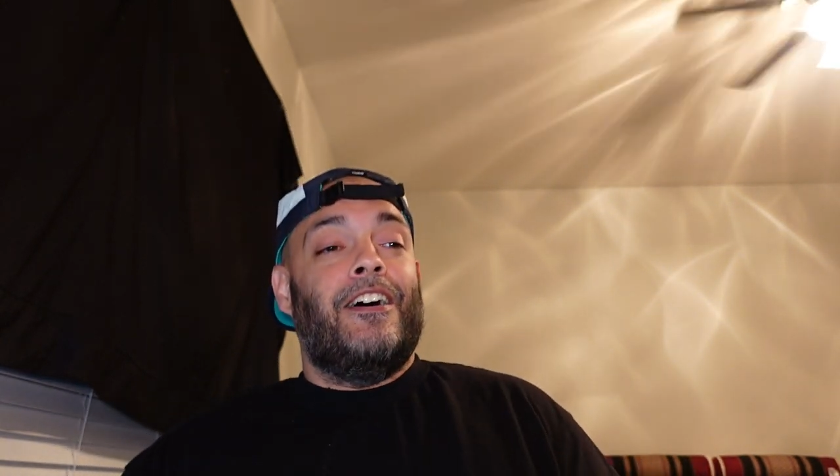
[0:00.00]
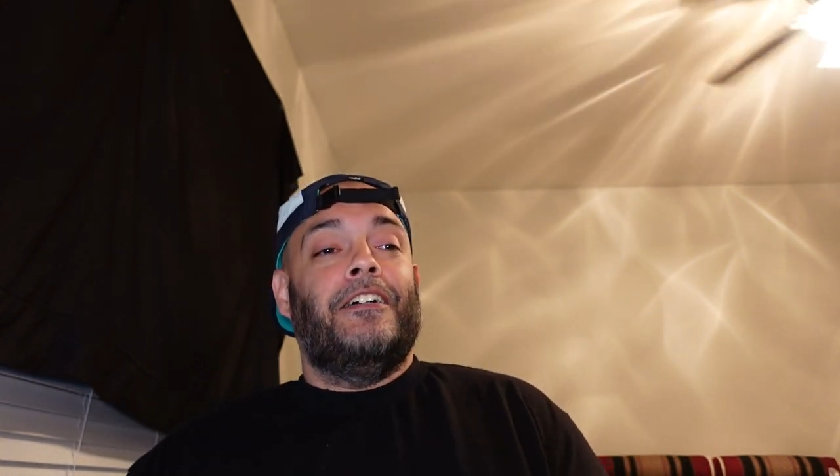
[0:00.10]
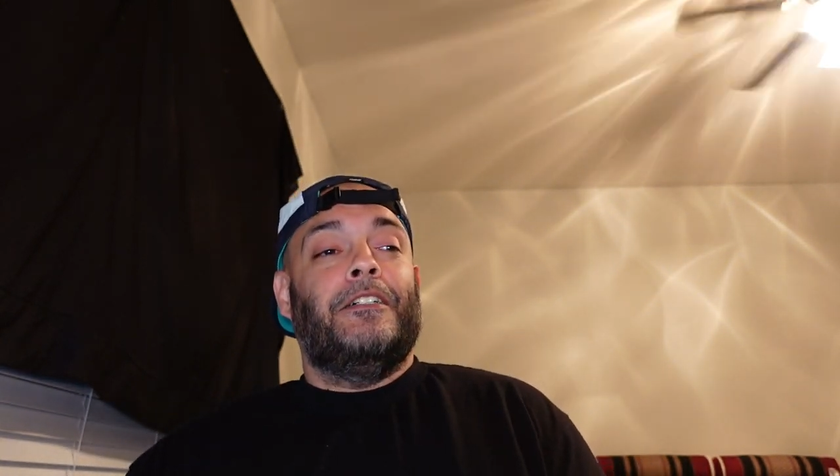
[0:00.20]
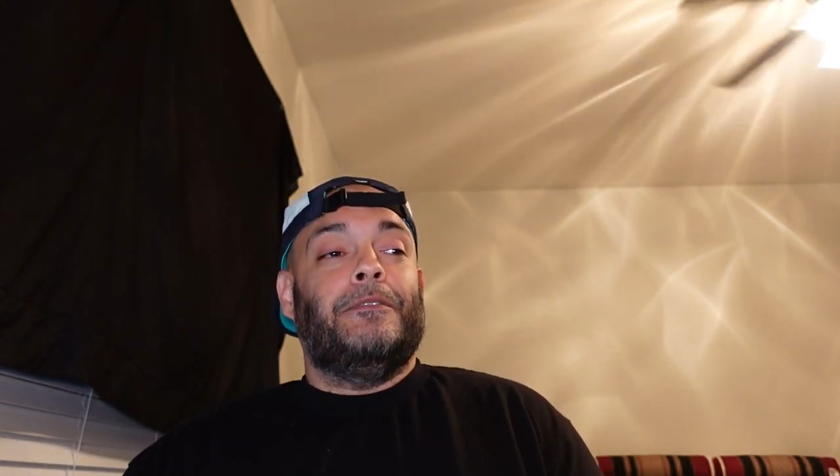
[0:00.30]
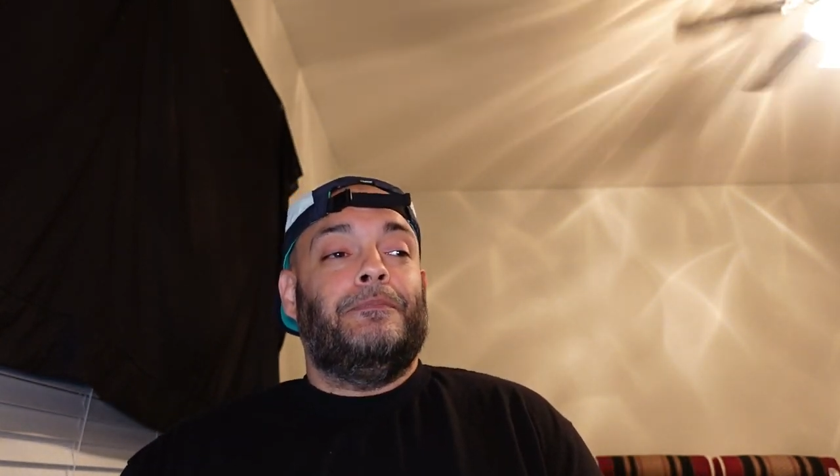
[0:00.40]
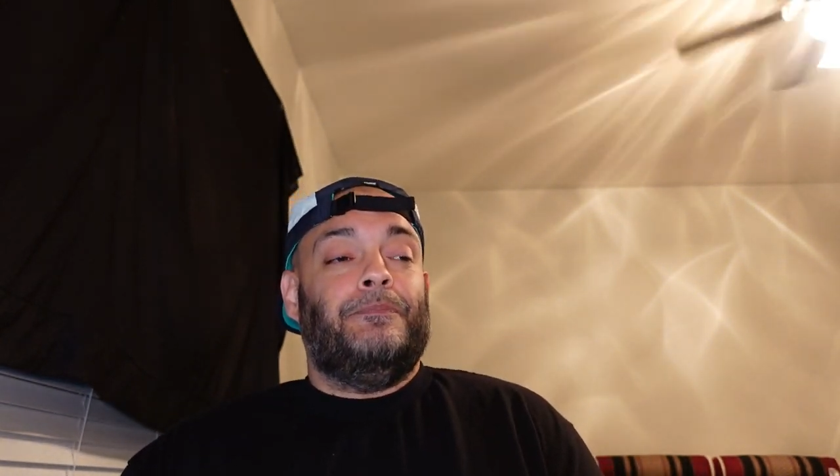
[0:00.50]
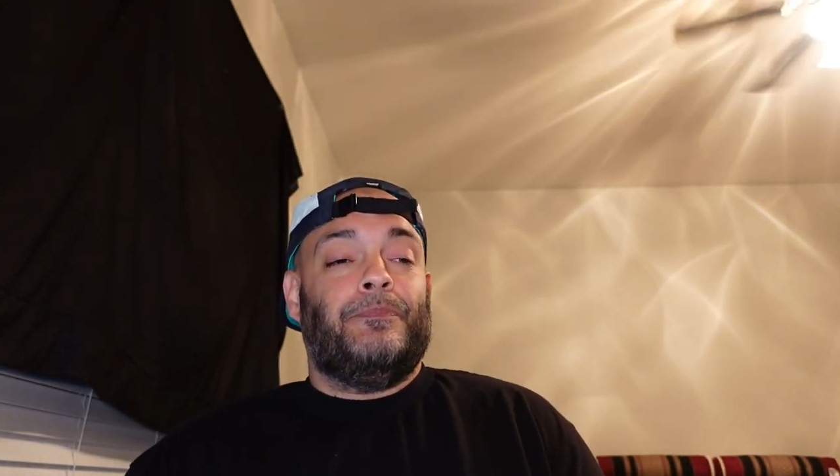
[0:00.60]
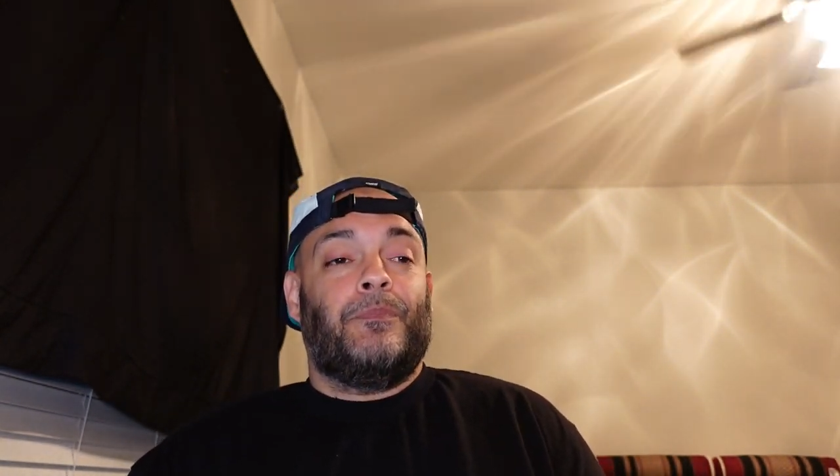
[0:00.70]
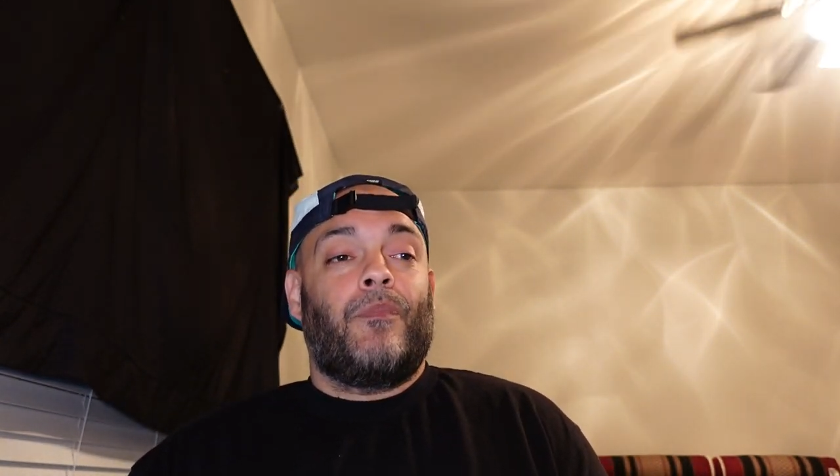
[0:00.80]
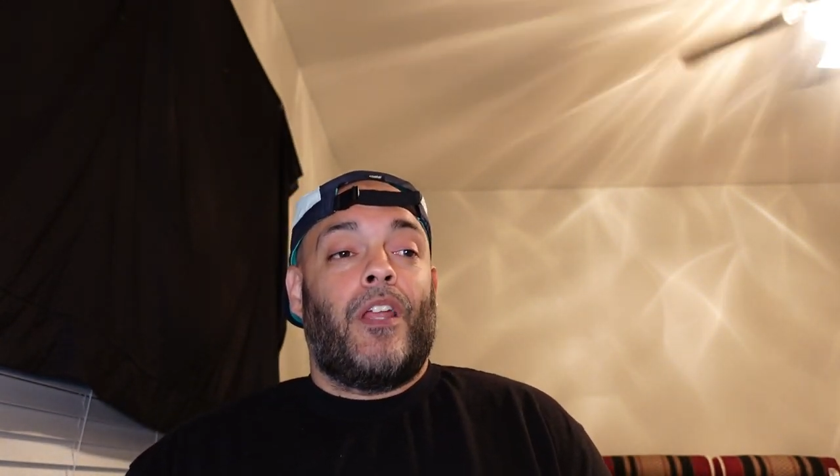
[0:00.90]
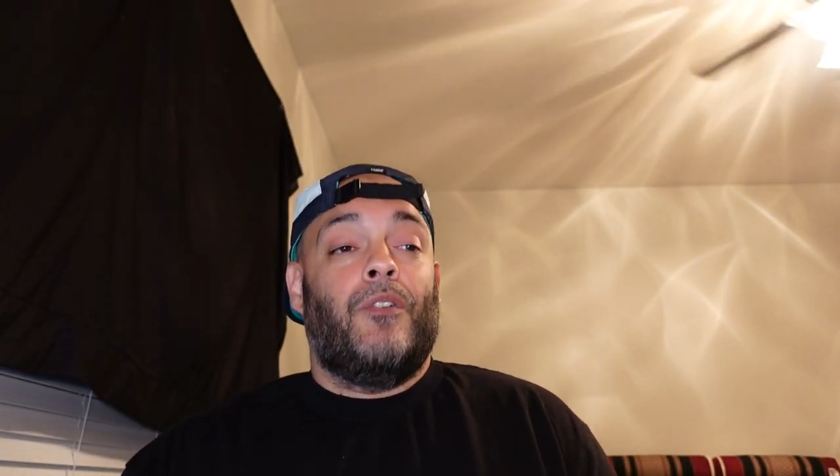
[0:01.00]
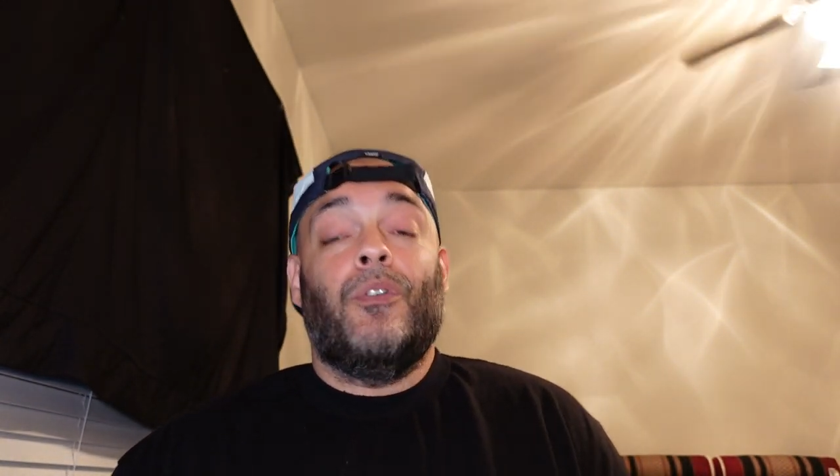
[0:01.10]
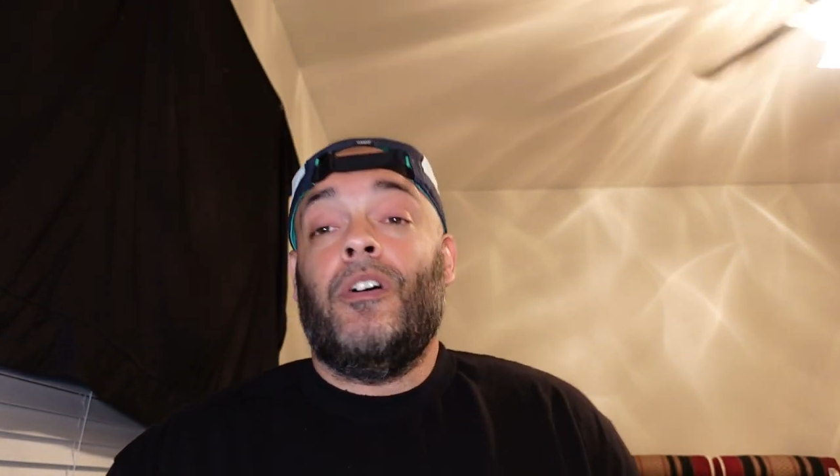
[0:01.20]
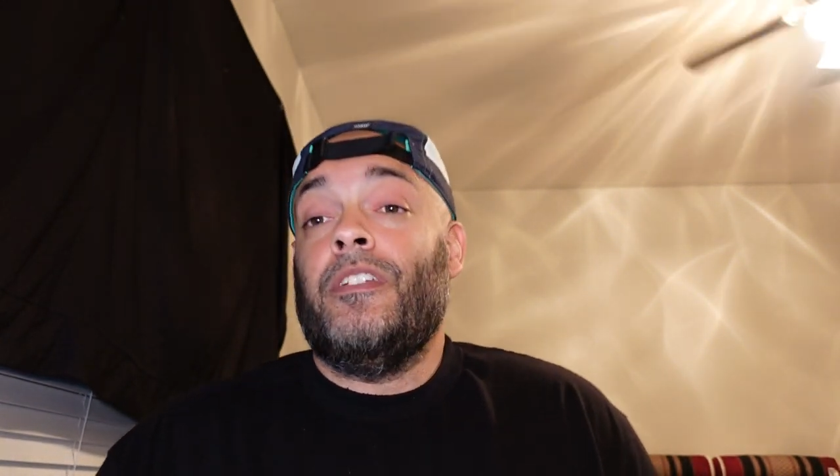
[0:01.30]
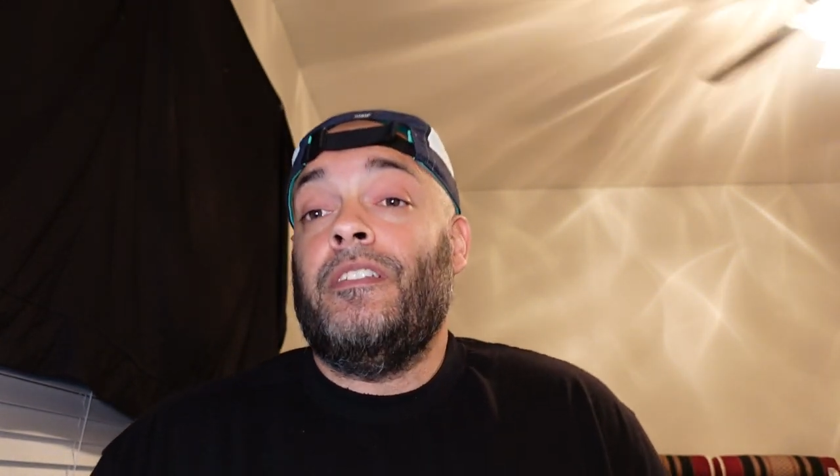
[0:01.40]
um,
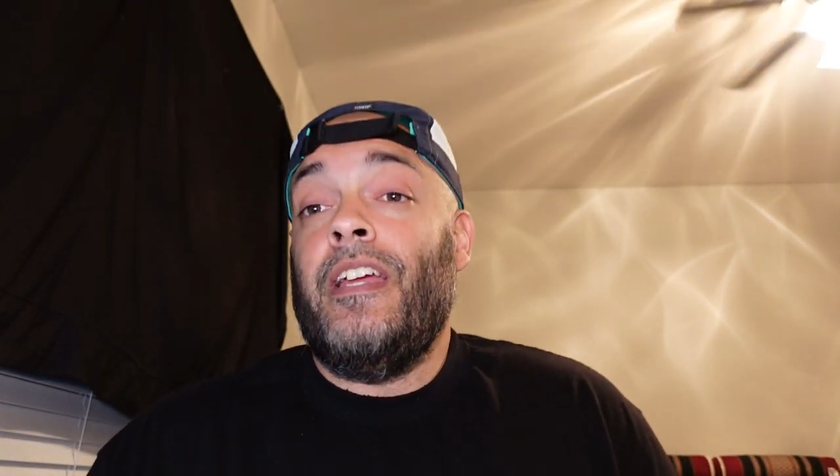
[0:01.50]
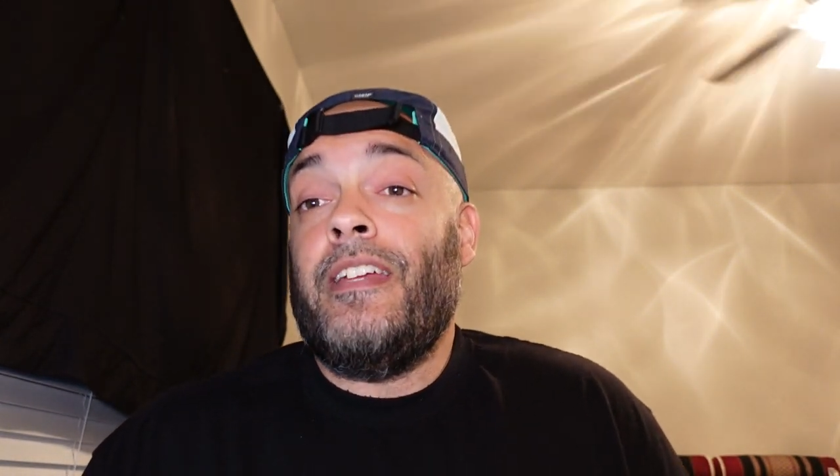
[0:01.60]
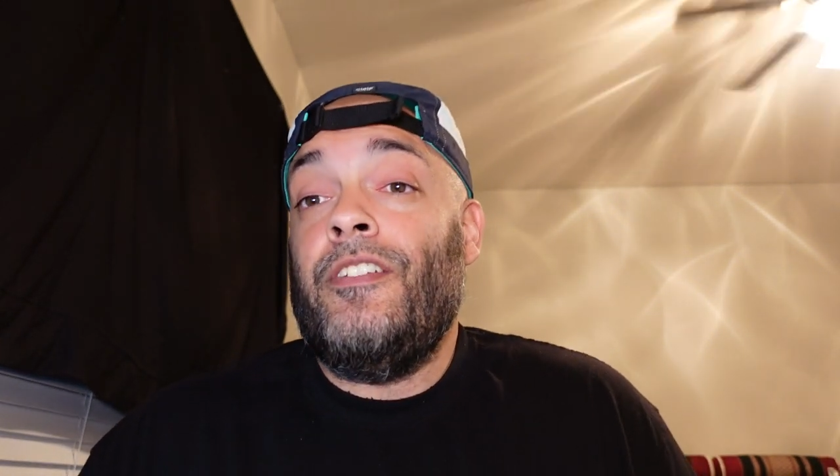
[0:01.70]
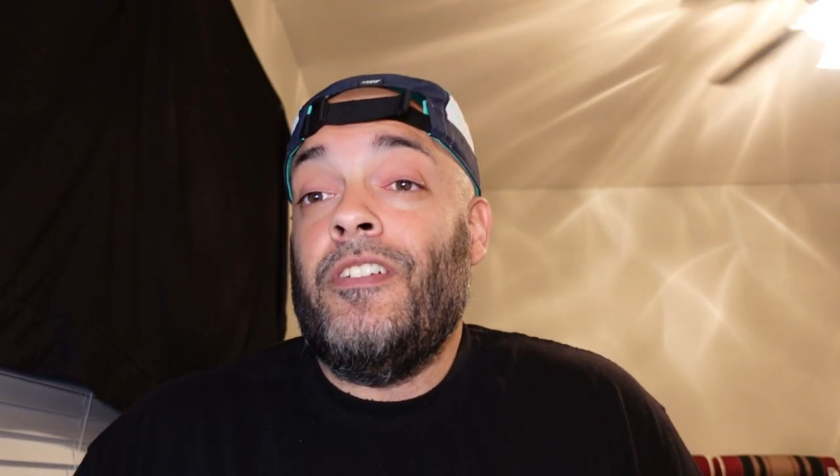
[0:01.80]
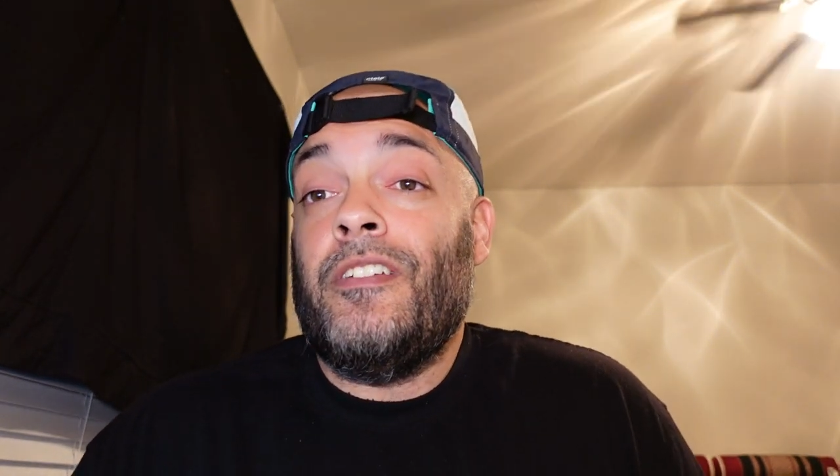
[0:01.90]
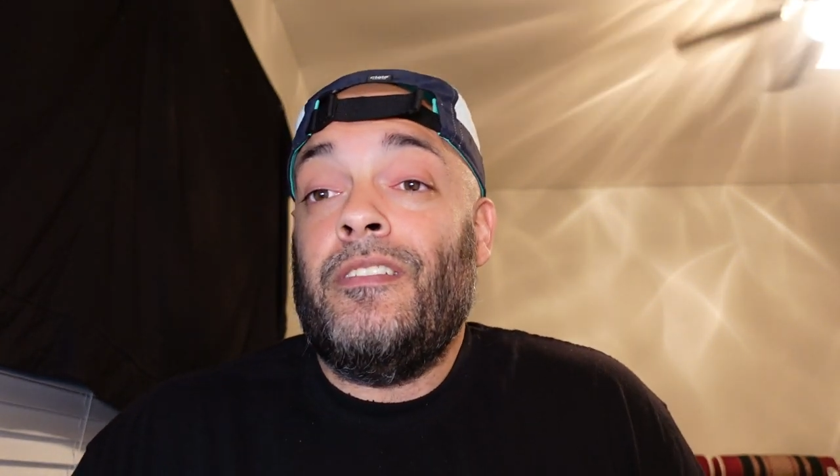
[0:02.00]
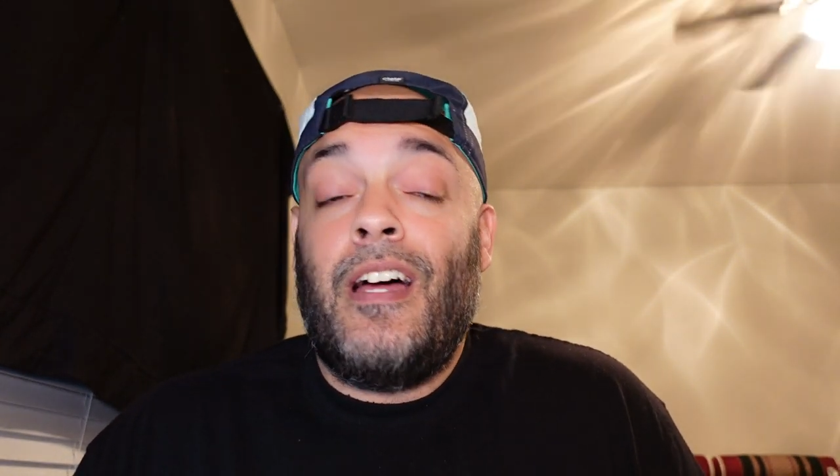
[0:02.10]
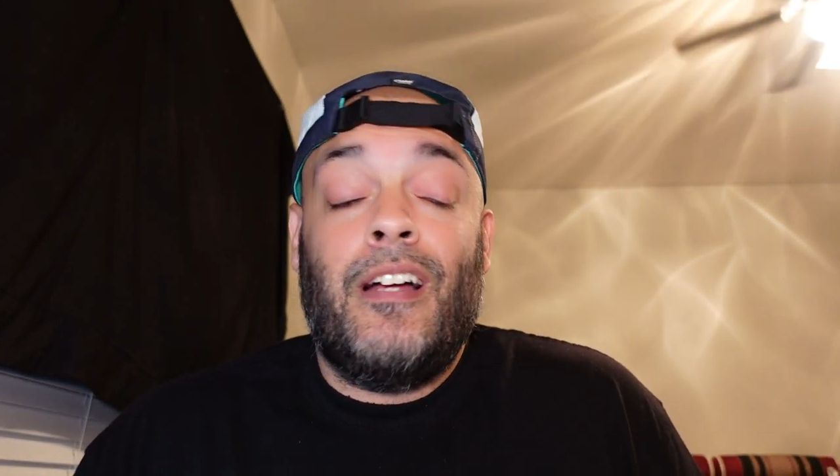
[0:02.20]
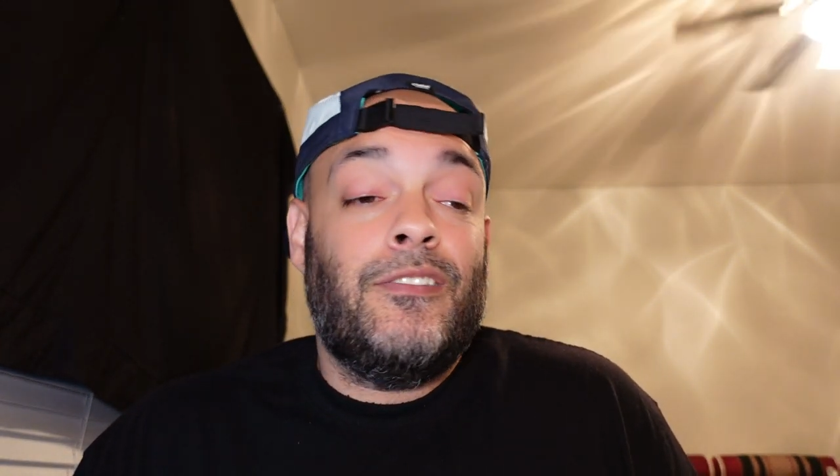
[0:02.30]
well, the day that you're going to die.